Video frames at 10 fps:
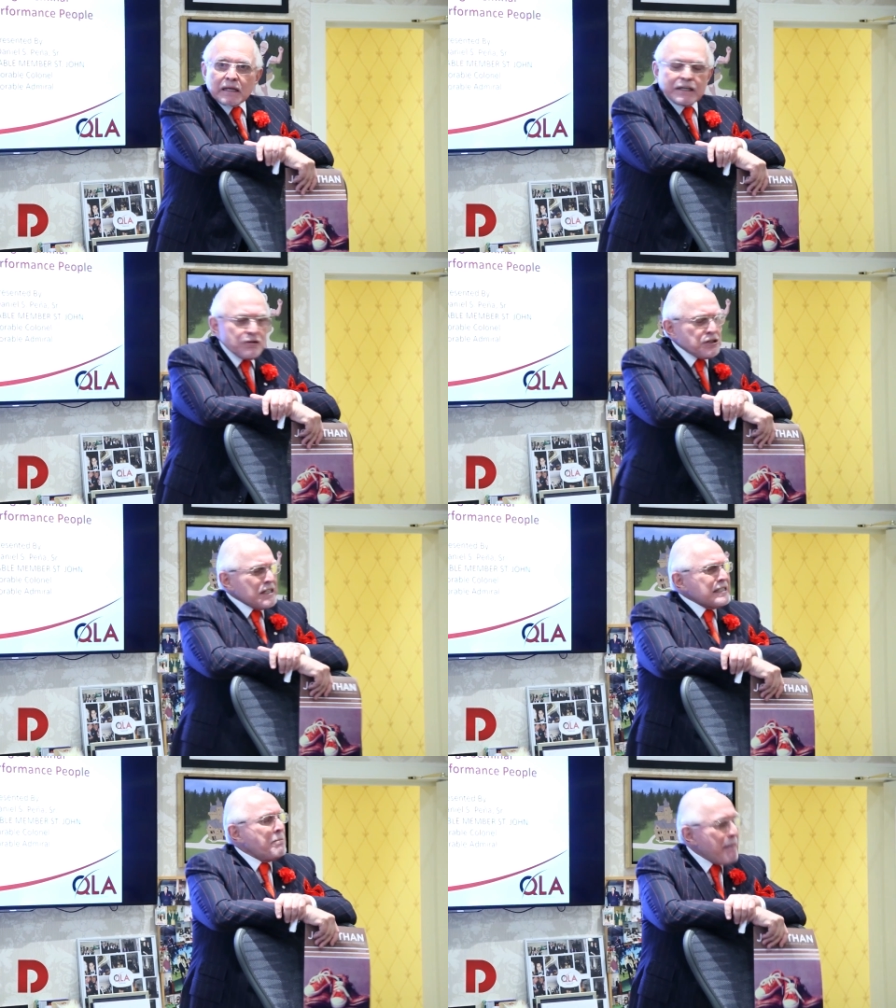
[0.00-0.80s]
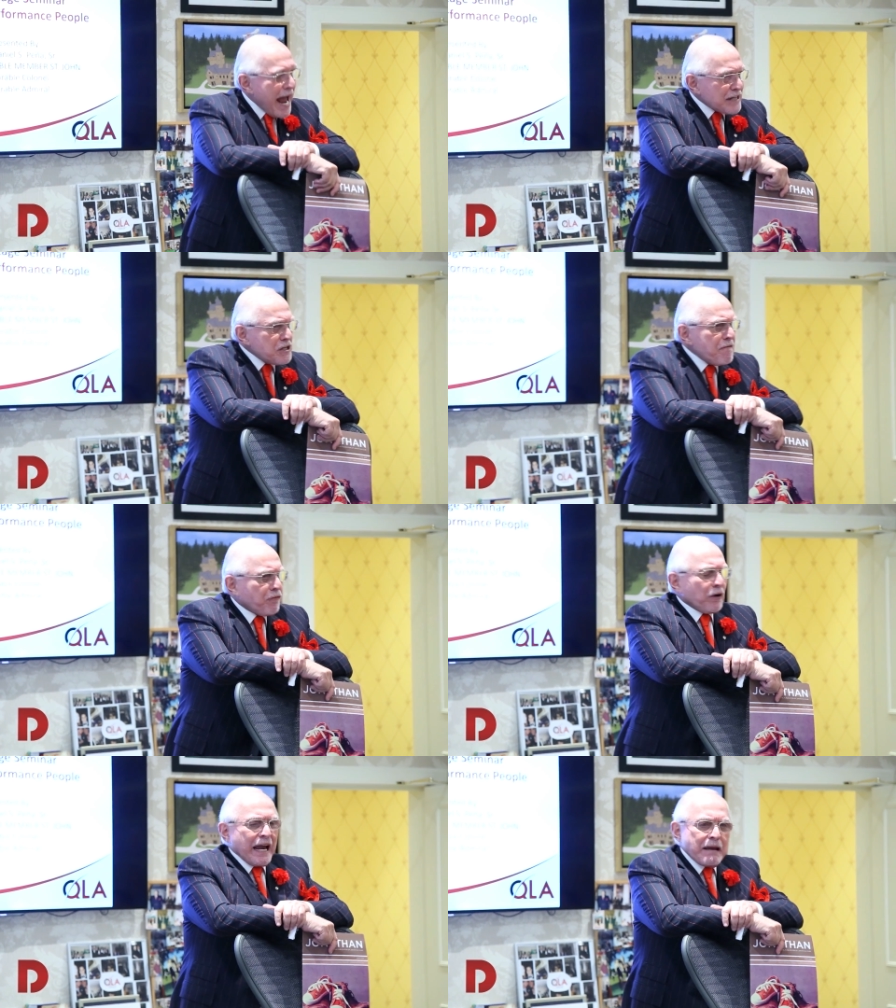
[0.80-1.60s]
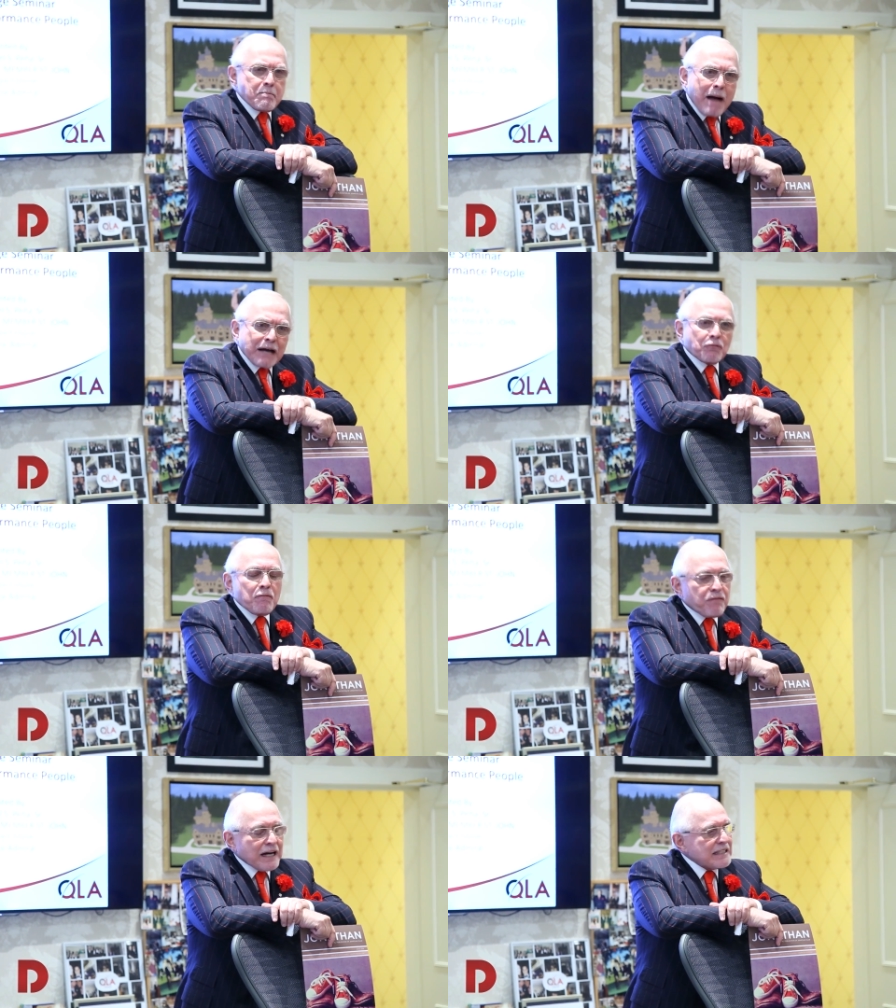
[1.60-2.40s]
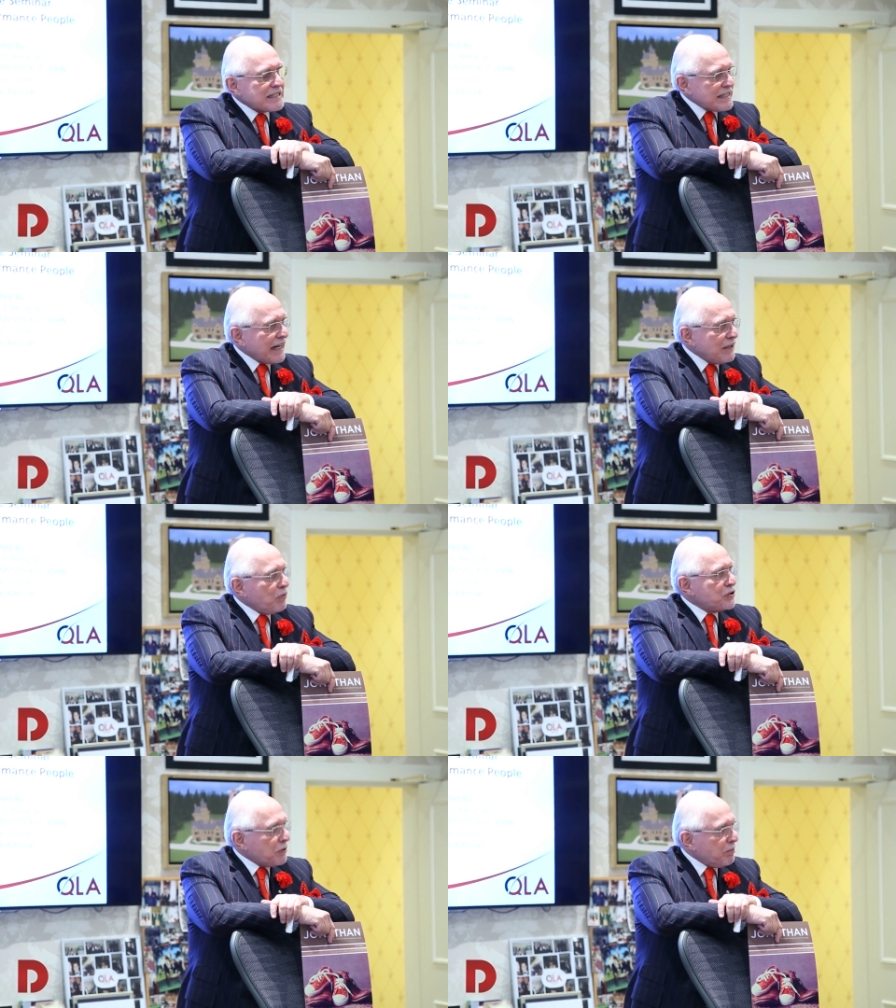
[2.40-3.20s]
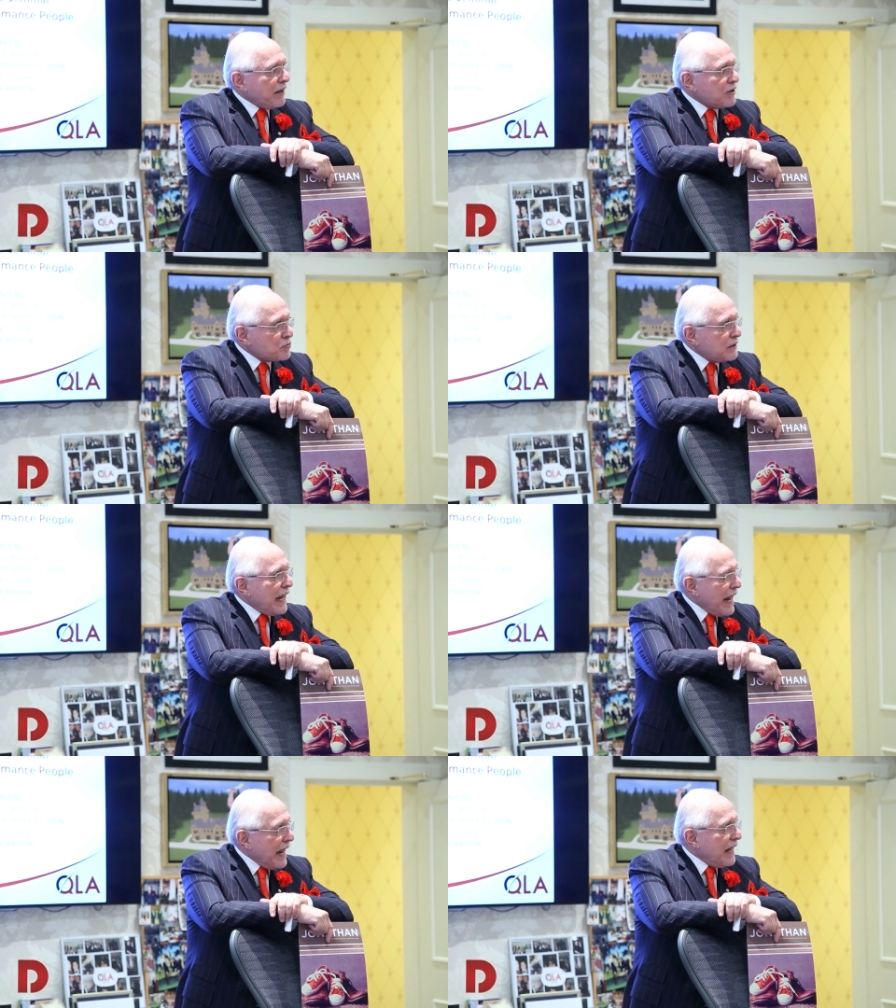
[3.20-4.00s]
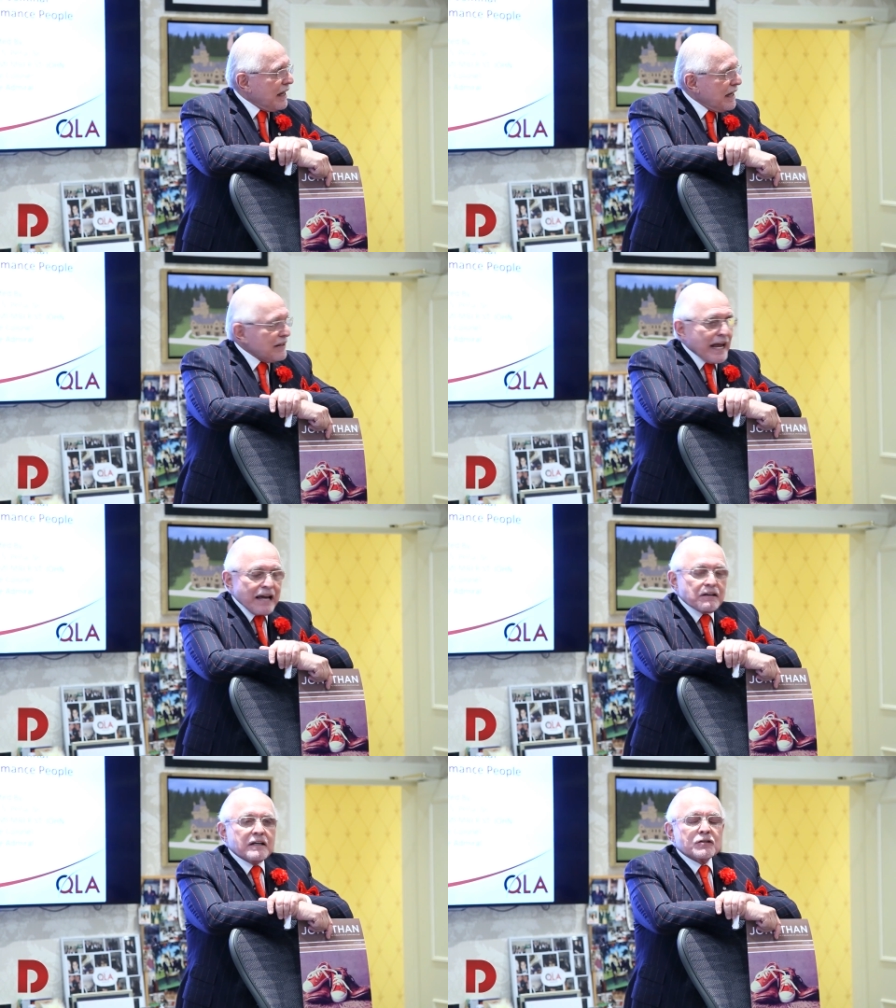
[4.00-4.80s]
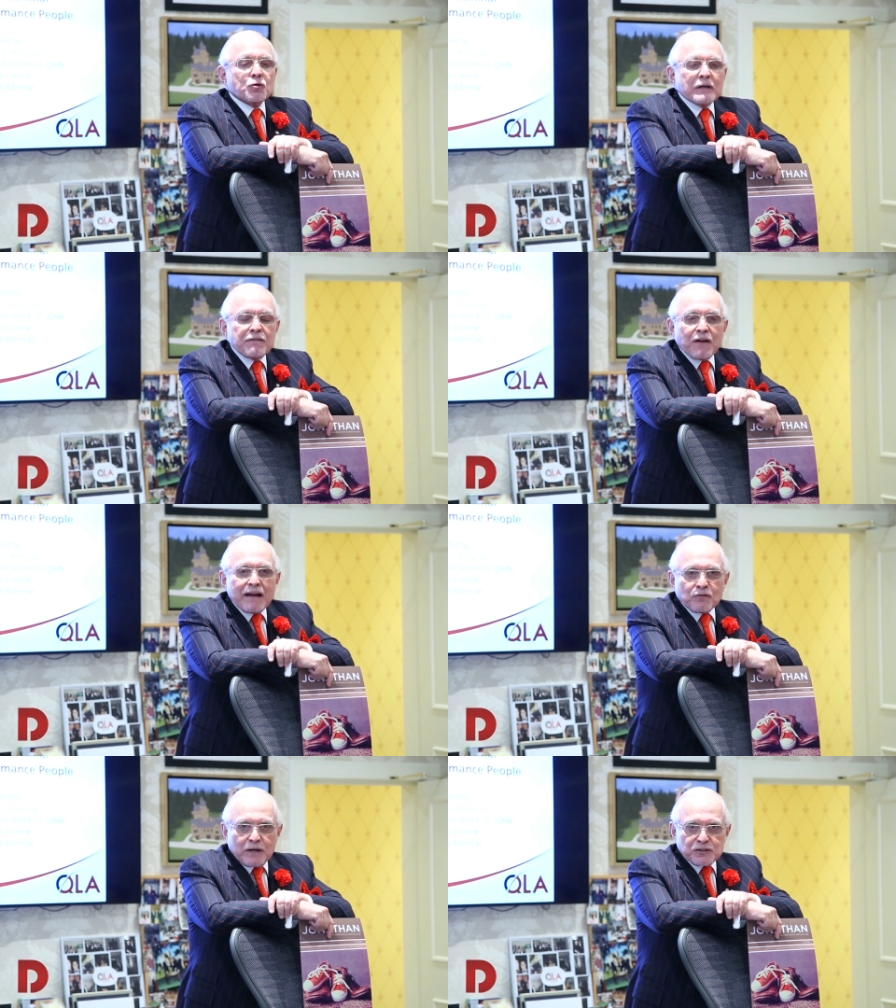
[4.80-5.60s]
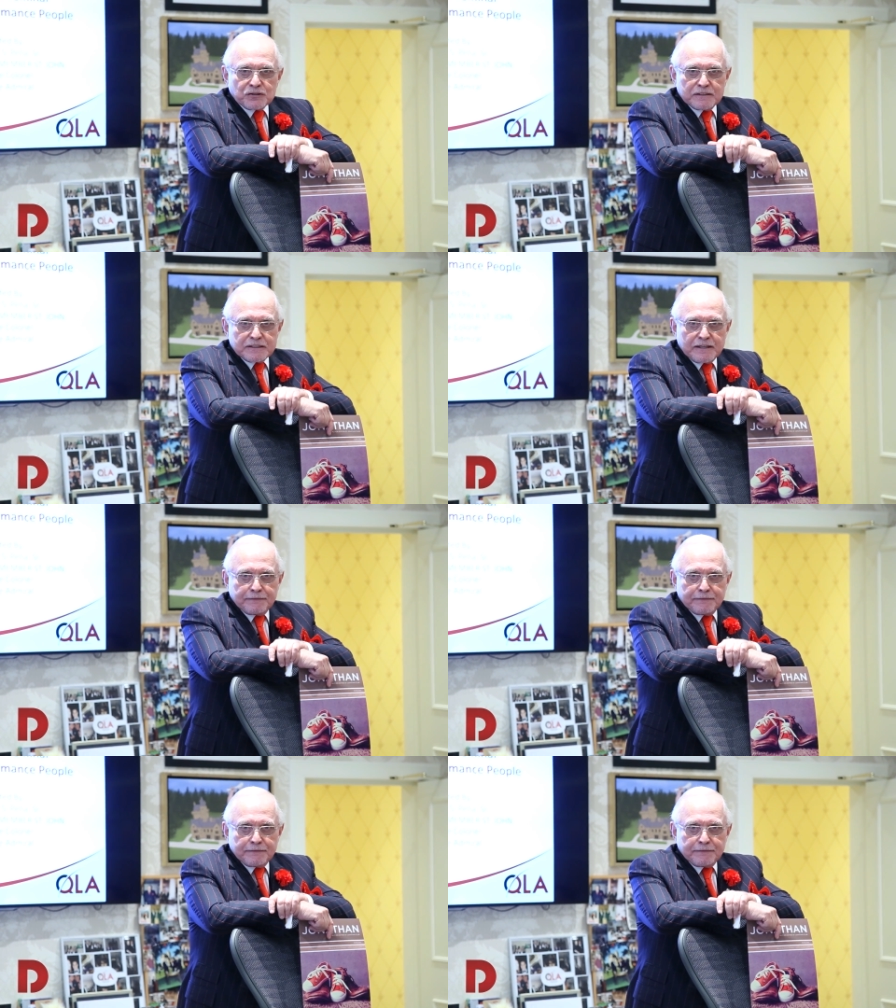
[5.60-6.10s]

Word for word: can you just imagine for a micro-fucking-second what your parents would, they had twenty-five questions.